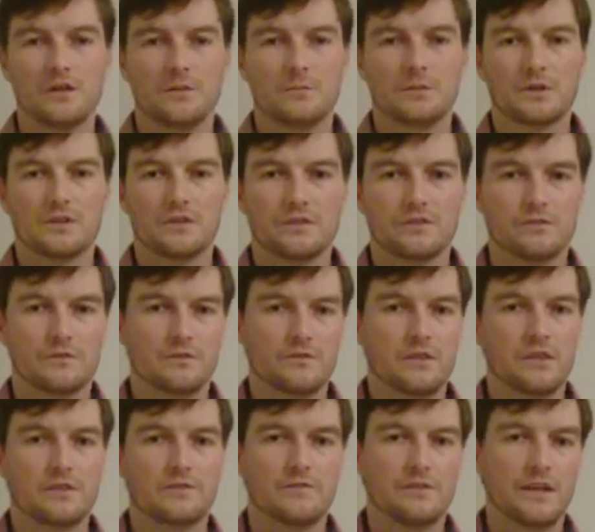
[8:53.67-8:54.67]
because of
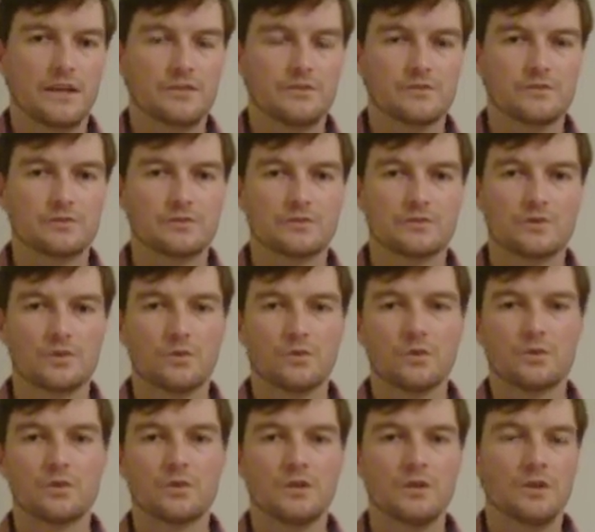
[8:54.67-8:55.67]
getting faster and
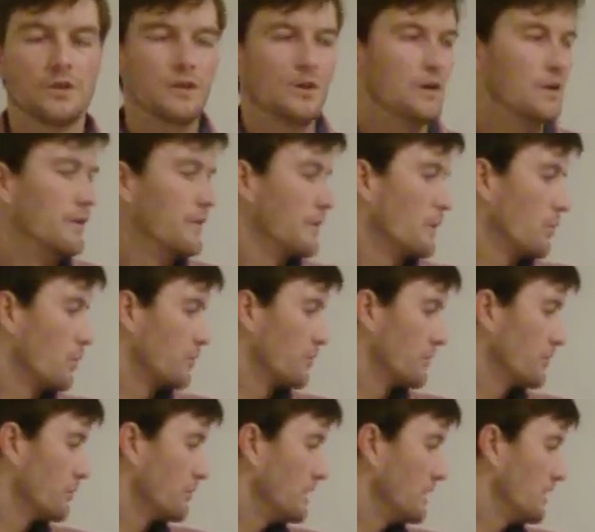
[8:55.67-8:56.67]
stronger. There were
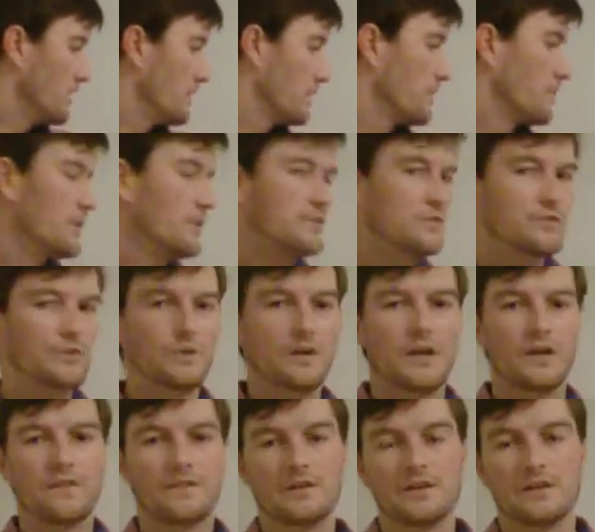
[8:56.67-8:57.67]
some increase
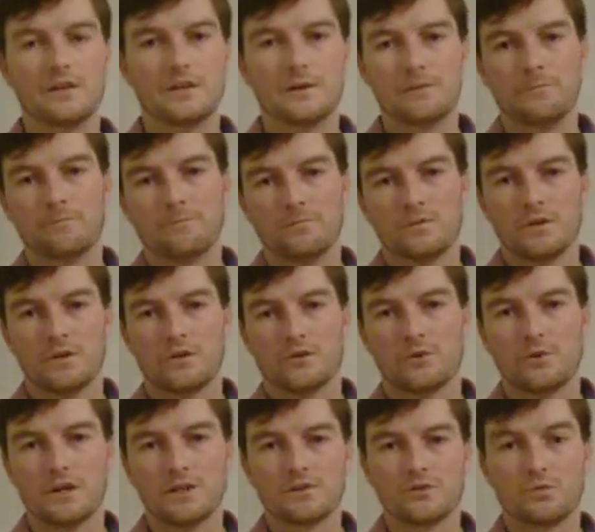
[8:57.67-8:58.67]
throughout the
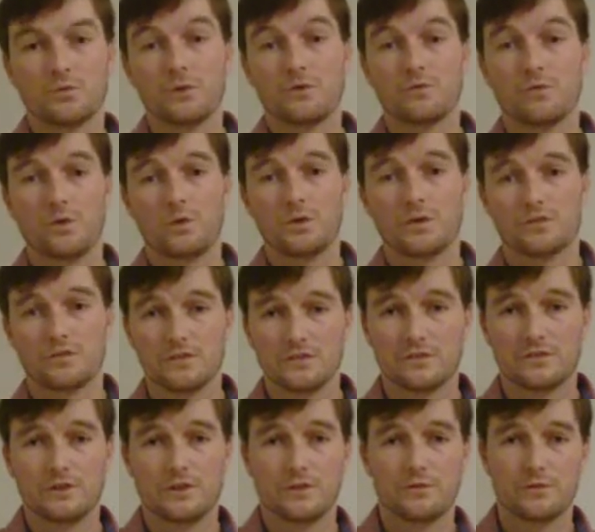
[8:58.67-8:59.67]
24 weeks of the
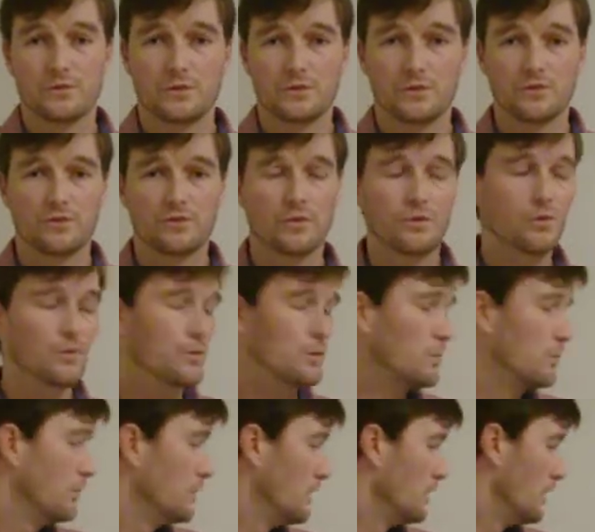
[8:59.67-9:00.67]
study for the control
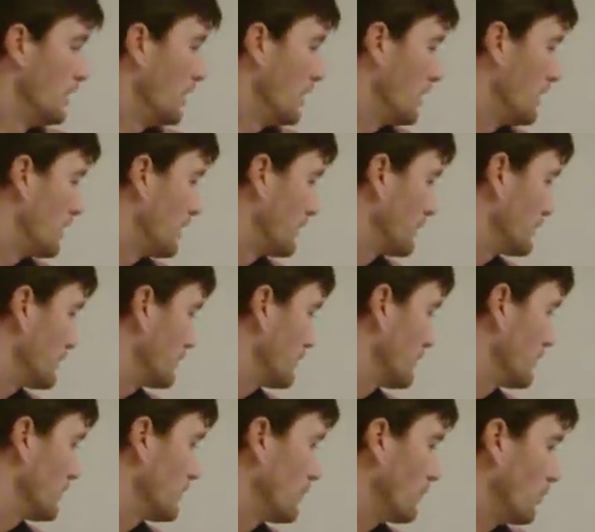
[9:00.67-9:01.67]
group.
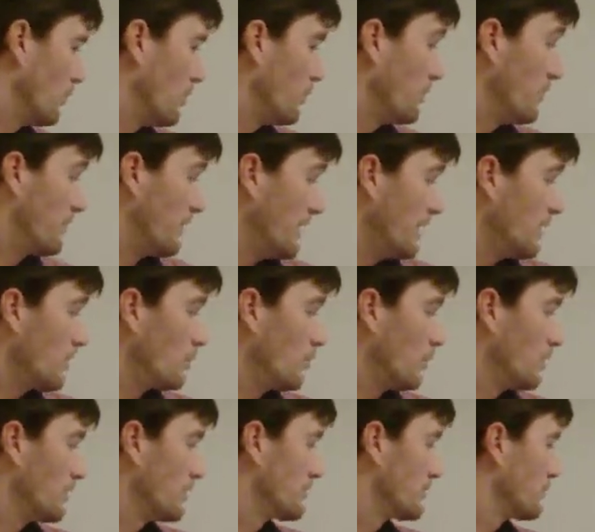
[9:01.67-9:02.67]
What we found
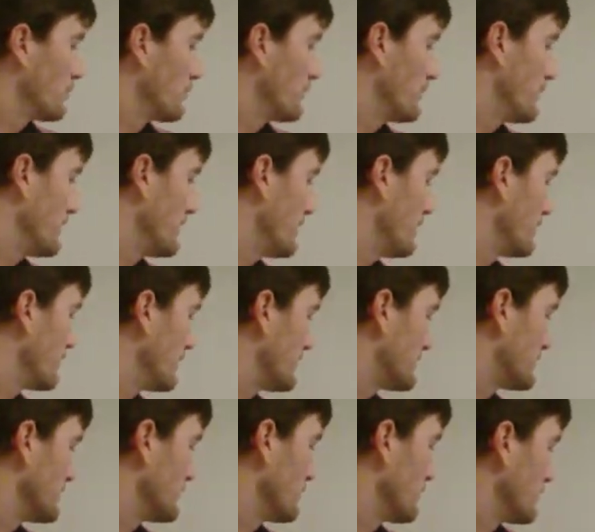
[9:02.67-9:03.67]
was very
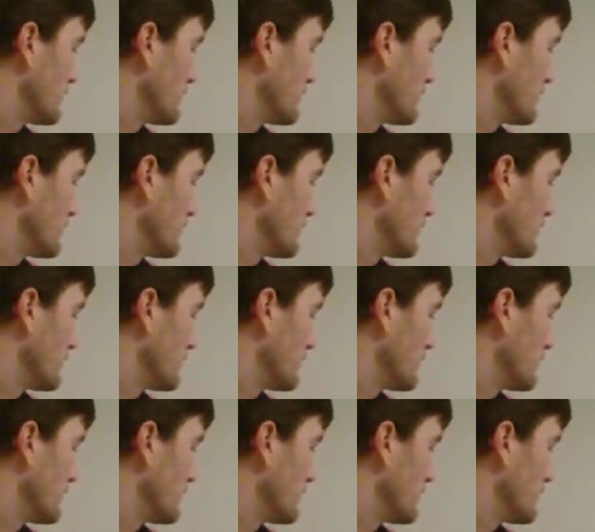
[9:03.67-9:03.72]
interesting